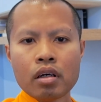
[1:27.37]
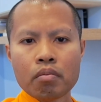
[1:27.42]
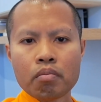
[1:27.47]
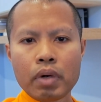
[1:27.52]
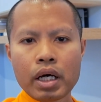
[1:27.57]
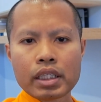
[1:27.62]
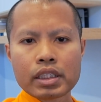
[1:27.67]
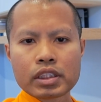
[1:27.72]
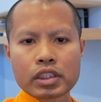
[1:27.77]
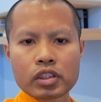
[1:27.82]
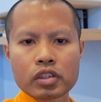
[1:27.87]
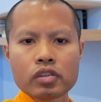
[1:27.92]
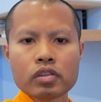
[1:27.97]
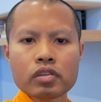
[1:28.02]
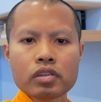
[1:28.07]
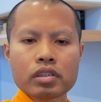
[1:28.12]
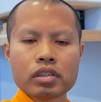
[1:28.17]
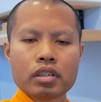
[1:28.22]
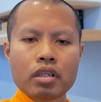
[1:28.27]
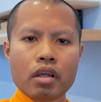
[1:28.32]
But
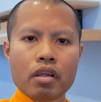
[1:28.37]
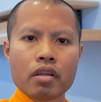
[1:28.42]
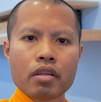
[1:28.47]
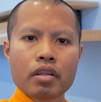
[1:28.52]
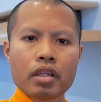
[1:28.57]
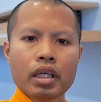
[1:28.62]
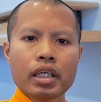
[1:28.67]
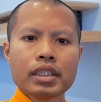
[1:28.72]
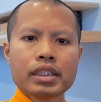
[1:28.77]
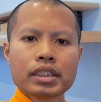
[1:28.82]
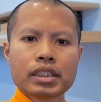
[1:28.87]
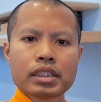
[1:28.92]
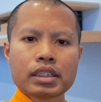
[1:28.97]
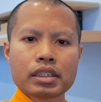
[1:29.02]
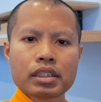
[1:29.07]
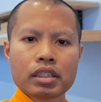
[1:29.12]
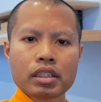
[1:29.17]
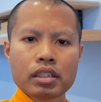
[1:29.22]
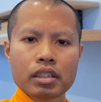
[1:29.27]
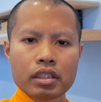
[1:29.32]
soon things
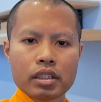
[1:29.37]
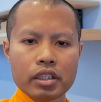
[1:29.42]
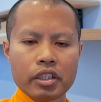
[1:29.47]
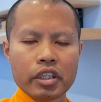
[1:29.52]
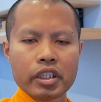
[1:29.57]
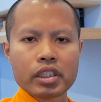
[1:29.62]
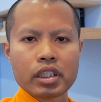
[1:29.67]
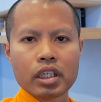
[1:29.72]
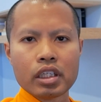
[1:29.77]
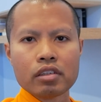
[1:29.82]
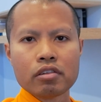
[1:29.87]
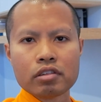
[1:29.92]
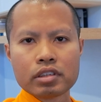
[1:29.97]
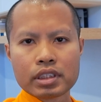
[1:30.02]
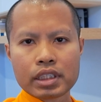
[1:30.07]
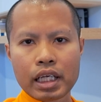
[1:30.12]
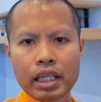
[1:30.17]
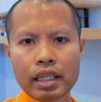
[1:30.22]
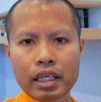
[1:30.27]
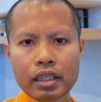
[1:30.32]
return to
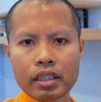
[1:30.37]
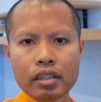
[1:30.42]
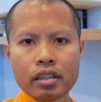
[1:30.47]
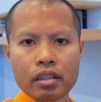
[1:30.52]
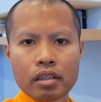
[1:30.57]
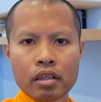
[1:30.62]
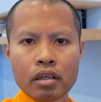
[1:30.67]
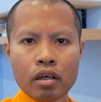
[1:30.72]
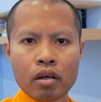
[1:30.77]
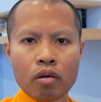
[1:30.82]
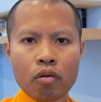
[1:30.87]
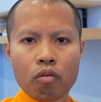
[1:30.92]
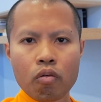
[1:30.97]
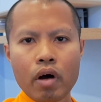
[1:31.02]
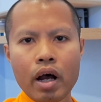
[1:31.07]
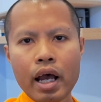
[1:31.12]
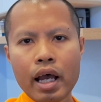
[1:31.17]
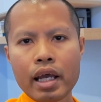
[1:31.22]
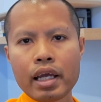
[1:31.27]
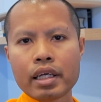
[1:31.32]
silence.
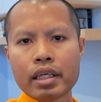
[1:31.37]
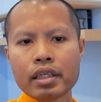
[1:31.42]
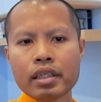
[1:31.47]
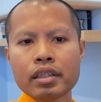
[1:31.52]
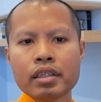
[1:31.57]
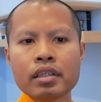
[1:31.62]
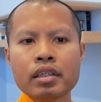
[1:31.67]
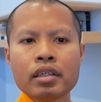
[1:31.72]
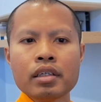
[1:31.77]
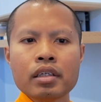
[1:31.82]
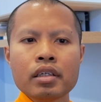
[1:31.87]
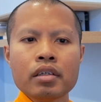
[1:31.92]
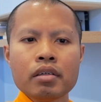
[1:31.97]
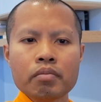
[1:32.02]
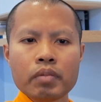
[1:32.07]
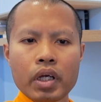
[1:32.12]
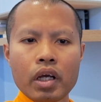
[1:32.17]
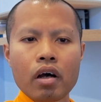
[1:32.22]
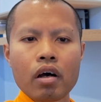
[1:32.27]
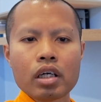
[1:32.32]
Why?
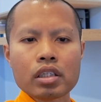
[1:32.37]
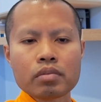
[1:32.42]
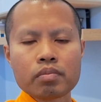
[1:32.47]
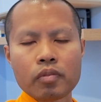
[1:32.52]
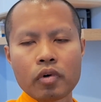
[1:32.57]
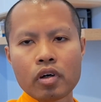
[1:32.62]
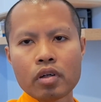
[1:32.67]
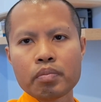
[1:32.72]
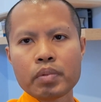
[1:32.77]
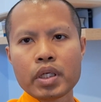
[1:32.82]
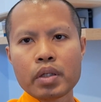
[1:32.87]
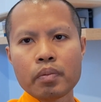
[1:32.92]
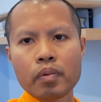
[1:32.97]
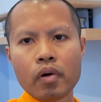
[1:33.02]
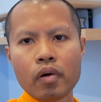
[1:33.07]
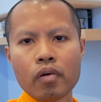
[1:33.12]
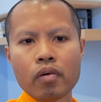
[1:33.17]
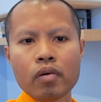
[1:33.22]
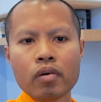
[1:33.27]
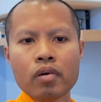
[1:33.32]
Because most
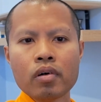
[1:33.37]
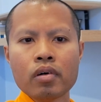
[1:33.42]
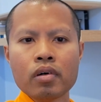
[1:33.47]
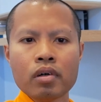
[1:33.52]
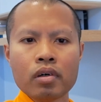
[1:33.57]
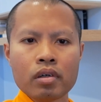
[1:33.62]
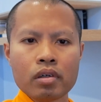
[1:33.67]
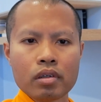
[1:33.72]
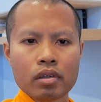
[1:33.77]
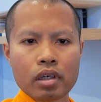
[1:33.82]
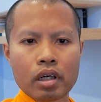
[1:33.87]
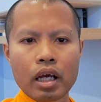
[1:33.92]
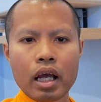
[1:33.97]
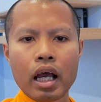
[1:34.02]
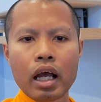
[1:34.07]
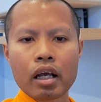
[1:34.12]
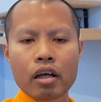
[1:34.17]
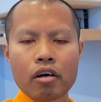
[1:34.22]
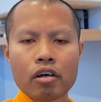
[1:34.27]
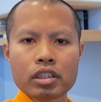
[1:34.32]
people
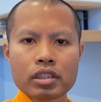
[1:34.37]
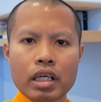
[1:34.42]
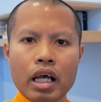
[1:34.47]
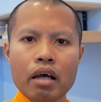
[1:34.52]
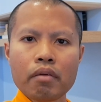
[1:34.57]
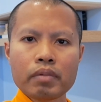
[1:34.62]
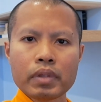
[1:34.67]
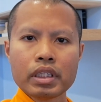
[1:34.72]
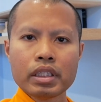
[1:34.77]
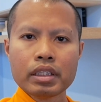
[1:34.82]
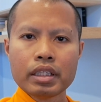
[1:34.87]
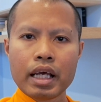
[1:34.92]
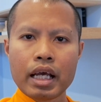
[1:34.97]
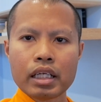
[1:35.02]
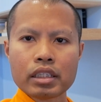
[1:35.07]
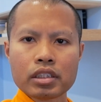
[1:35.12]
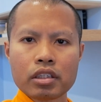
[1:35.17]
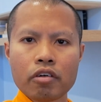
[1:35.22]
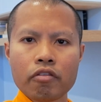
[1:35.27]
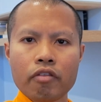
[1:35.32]
are caught up in their
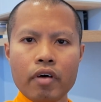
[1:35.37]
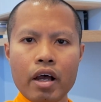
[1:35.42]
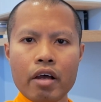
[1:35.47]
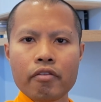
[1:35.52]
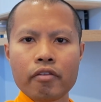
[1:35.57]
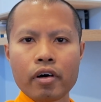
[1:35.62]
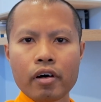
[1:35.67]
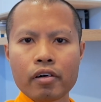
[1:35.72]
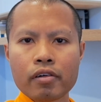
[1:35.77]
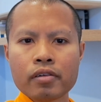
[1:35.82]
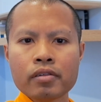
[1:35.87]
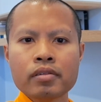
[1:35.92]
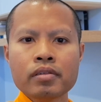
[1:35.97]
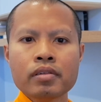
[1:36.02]
survival,